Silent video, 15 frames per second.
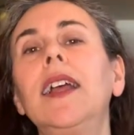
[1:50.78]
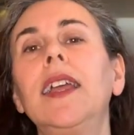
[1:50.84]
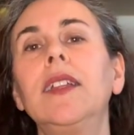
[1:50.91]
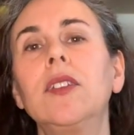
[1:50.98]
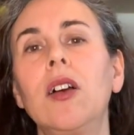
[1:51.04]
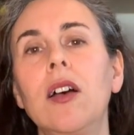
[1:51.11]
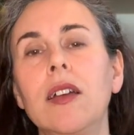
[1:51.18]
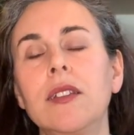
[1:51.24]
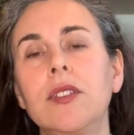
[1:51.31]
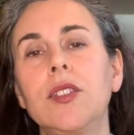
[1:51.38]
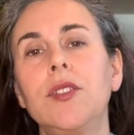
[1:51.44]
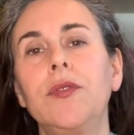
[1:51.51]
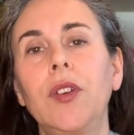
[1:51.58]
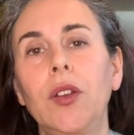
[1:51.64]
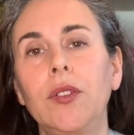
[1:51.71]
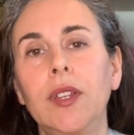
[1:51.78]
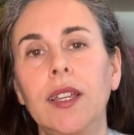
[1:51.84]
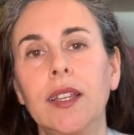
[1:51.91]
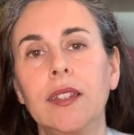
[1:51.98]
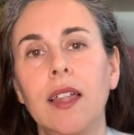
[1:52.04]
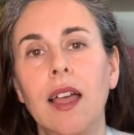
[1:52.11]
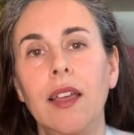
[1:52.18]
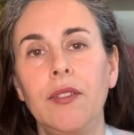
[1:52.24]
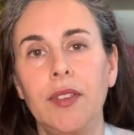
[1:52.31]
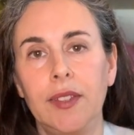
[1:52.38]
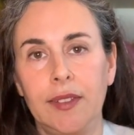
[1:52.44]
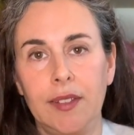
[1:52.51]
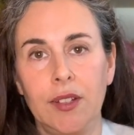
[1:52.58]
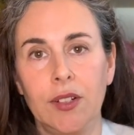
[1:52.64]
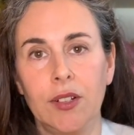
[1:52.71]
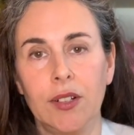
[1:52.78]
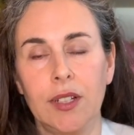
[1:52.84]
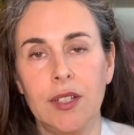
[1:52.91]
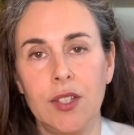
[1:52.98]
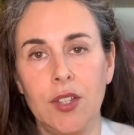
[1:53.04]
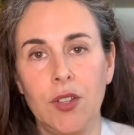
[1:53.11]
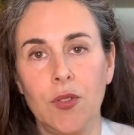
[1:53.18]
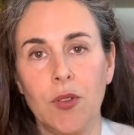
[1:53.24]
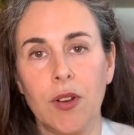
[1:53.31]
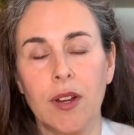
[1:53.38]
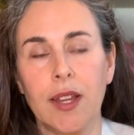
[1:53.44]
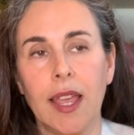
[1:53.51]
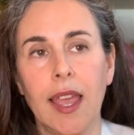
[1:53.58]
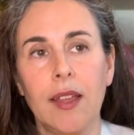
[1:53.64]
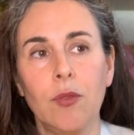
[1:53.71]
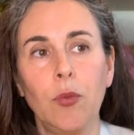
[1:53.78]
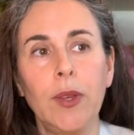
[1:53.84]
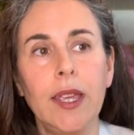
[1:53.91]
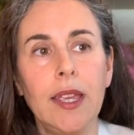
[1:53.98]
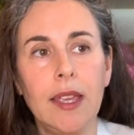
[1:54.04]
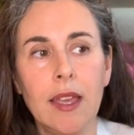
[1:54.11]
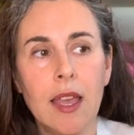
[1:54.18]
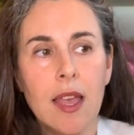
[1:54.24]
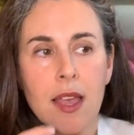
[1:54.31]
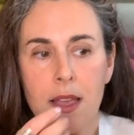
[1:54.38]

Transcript: I had gone to Vogue Knitting Live this year in New York, and we